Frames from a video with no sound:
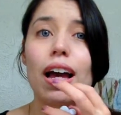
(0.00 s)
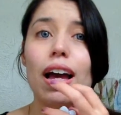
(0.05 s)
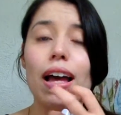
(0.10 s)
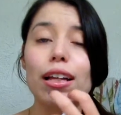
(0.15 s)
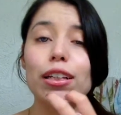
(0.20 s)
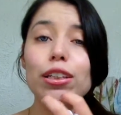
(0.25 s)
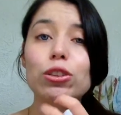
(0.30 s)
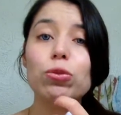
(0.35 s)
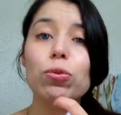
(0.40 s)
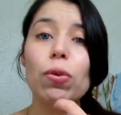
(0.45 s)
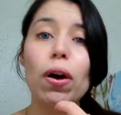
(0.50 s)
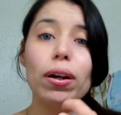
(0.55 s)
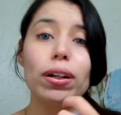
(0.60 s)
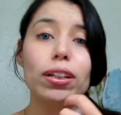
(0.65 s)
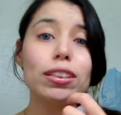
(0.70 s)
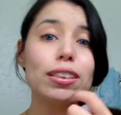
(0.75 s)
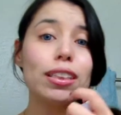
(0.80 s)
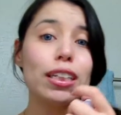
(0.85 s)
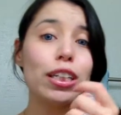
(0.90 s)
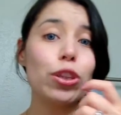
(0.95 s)
As far
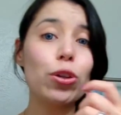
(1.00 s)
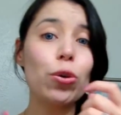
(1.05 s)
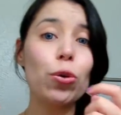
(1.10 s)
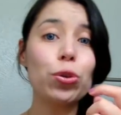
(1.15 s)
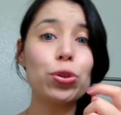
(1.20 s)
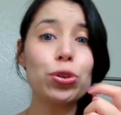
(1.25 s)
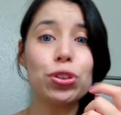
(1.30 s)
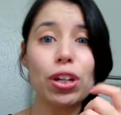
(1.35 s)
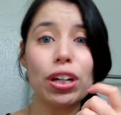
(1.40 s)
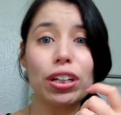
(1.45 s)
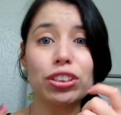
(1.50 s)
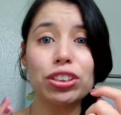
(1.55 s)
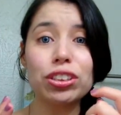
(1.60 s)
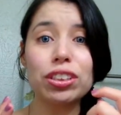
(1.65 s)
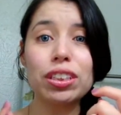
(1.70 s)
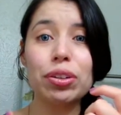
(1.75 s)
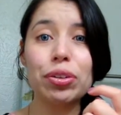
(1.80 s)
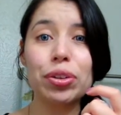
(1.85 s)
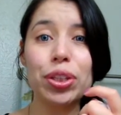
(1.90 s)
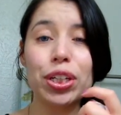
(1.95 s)
as like the whole suction
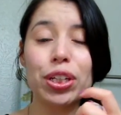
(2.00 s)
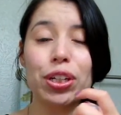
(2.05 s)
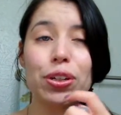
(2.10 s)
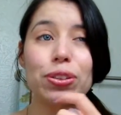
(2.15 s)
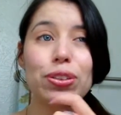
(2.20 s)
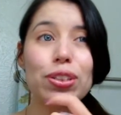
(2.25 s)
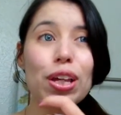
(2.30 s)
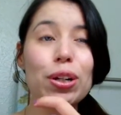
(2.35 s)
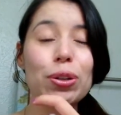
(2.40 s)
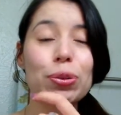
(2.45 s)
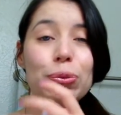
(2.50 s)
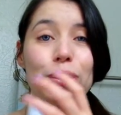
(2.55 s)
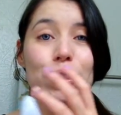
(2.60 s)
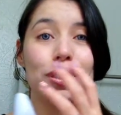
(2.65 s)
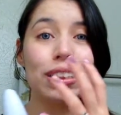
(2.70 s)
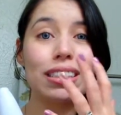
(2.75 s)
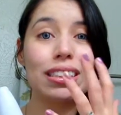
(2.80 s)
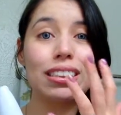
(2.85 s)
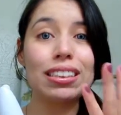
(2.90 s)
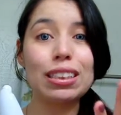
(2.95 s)
and everything goes, I don't
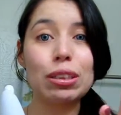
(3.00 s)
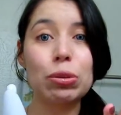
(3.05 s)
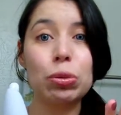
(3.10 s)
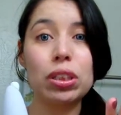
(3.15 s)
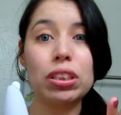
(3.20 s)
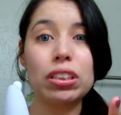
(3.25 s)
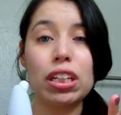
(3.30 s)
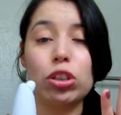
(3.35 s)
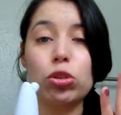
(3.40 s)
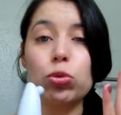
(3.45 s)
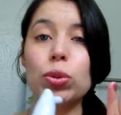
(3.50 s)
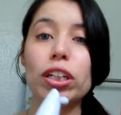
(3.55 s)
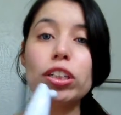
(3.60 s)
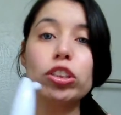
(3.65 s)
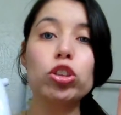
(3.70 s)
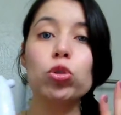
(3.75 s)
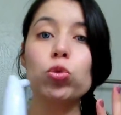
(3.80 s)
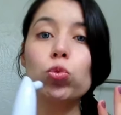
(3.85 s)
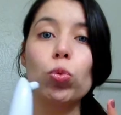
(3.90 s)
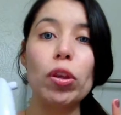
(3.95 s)
really see what it does. When I
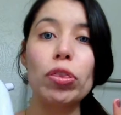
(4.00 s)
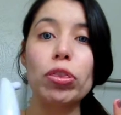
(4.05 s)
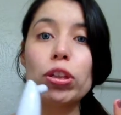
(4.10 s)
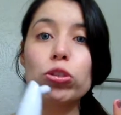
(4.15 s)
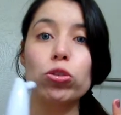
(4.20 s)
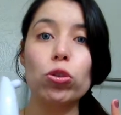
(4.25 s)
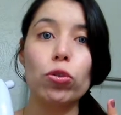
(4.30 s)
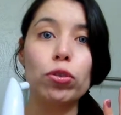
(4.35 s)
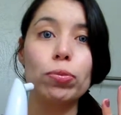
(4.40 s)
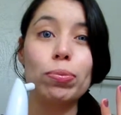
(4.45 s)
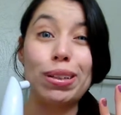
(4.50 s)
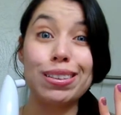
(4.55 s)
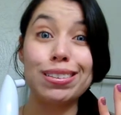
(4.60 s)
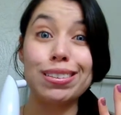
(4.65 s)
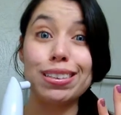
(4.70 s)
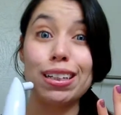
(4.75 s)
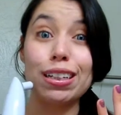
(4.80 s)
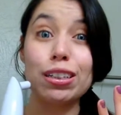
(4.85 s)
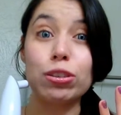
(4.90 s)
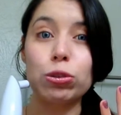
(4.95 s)
just run this over my
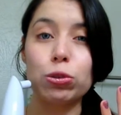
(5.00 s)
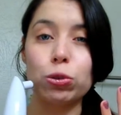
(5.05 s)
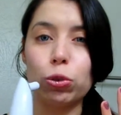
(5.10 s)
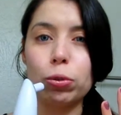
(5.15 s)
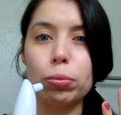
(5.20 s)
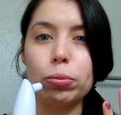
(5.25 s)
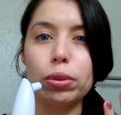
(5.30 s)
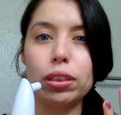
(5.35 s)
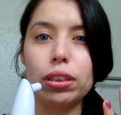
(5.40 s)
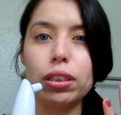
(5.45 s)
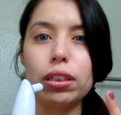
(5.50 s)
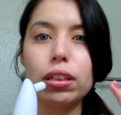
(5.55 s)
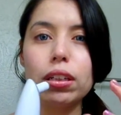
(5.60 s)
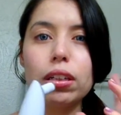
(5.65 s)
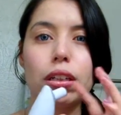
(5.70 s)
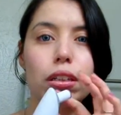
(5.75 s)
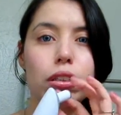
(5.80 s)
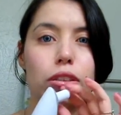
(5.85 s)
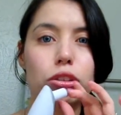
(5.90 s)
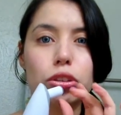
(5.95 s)
skin normally,
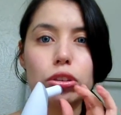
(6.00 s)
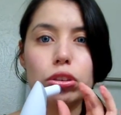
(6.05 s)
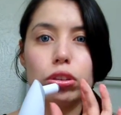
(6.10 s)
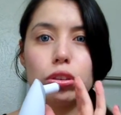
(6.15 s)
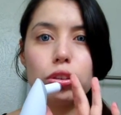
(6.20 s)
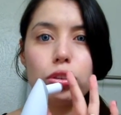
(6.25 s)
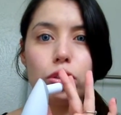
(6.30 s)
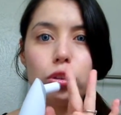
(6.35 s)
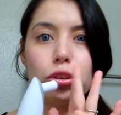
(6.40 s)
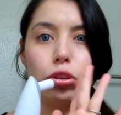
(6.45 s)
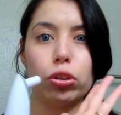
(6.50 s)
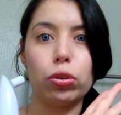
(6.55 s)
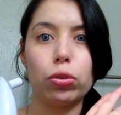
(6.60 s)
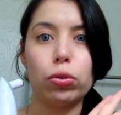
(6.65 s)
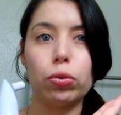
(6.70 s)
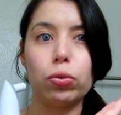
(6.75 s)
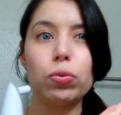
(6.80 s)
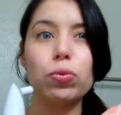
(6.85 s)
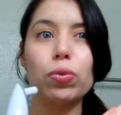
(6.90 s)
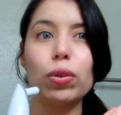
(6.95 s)
just, you
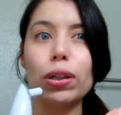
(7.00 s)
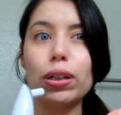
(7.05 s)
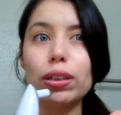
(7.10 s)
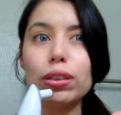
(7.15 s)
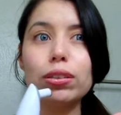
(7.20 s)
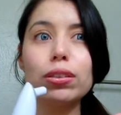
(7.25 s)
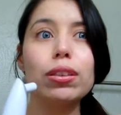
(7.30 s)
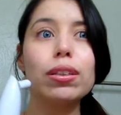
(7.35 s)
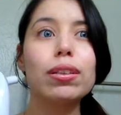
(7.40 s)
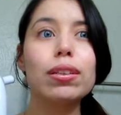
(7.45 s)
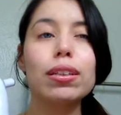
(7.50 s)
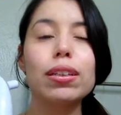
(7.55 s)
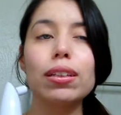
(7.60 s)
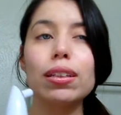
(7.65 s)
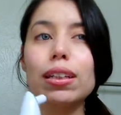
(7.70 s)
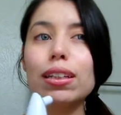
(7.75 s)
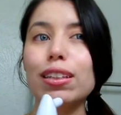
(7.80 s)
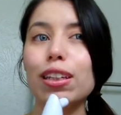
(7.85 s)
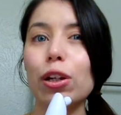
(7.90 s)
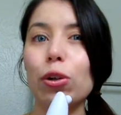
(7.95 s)
know, very gently
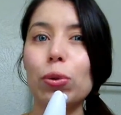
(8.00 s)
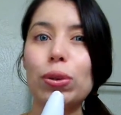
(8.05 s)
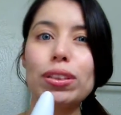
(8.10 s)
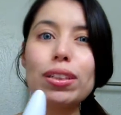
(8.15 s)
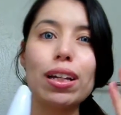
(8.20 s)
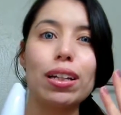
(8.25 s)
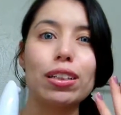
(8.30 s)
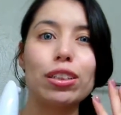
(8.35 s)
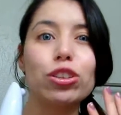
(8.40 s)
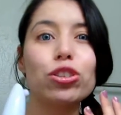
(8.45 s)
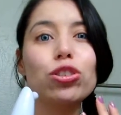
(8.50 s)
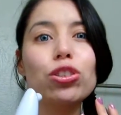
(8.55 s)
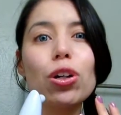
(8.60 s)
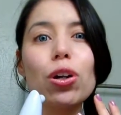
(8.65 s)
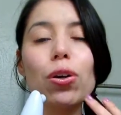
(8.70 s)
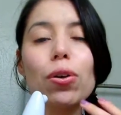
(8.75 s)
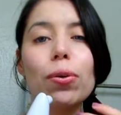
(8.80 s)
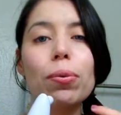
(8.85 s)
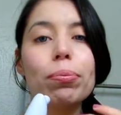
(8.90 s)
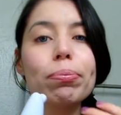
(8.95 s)
like they always kind of
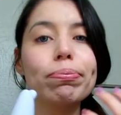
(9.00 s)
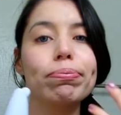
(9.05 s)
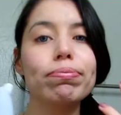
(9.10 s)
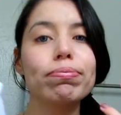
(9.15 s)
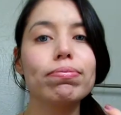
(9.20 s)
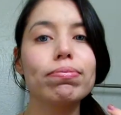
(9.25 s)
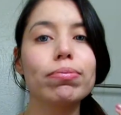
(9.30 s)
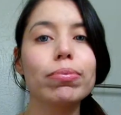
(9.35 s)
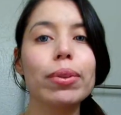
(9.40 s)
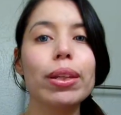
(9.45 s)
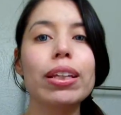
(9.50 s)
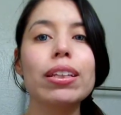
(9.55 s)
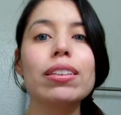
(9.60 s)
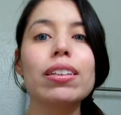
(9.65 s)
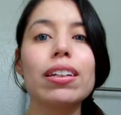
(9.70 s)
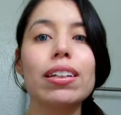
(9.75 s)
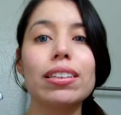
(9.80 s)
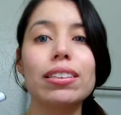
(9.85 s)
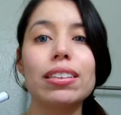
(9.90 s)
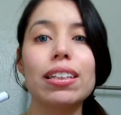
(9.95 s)
show,
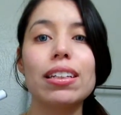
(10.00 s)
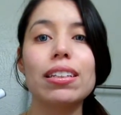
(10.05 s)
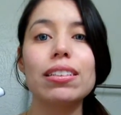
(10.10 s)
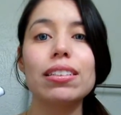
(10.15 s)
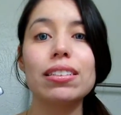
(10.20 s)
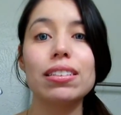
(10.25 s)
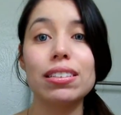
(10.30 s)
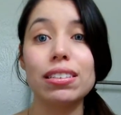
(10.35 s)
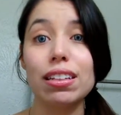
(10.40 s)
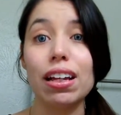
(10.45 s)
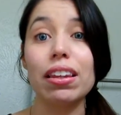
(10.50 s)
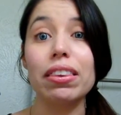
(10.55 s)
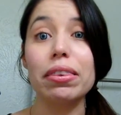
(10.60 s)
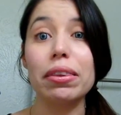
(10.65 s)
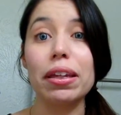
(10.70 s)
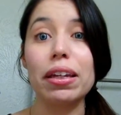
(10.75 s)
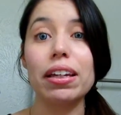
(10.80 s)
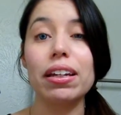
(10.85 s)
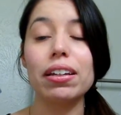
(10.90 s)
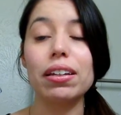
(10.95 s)
it does
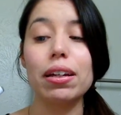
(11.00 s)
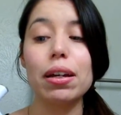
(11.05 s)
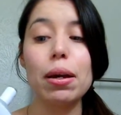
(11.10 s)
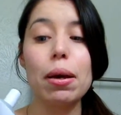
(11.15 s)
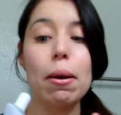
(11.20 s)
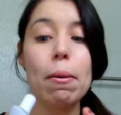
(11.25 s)
nothing.